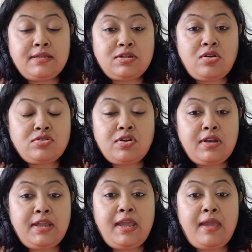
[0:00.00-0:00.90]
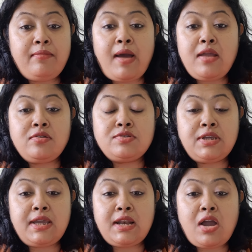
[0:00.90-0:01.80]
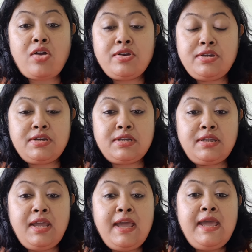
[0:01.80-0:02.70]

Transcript: is not only a biological condition,